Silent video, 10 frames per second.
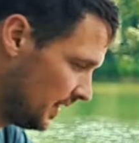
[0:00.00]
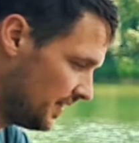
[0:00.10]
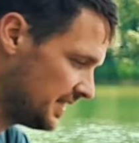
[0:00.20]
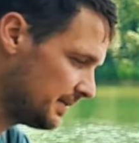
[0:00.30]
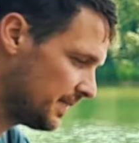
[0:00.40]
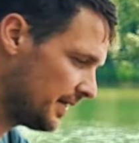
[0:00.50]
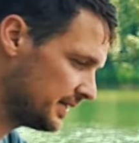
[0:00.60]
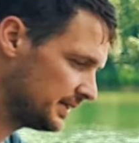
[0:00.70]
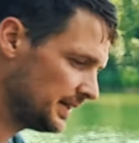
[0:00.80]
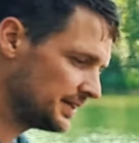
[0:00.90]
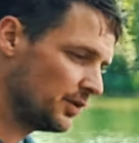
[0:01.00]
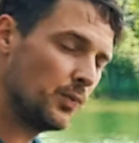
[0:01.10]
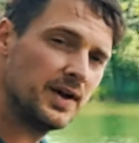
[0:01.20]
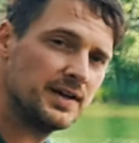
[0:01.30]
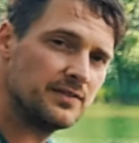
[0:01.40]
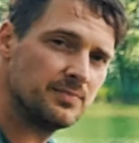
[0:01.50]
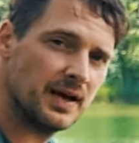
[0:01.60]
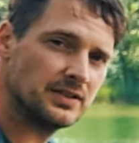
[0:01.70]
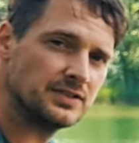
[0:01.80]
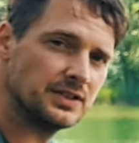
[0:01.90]
Think about it like a wave
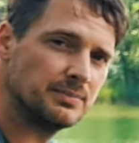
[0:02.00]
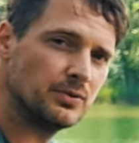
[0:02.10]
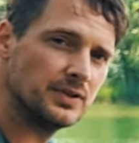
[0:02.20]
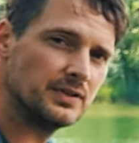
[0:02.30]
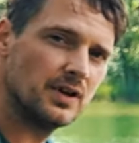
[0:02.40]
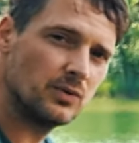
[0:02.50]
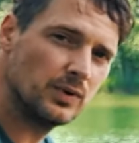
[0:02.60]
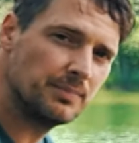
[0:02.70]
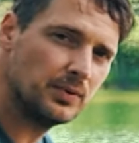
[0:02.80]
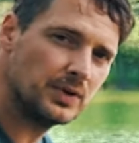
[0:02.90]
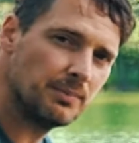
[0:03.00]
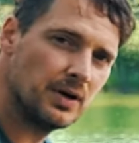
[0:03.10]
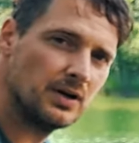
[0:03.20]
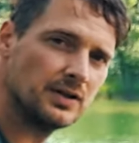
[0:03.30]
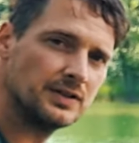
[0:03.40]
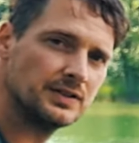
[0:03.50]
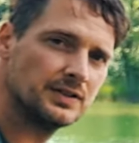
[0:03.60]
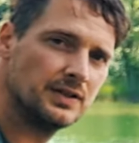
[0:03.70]
passing a point, a ripple in a pond.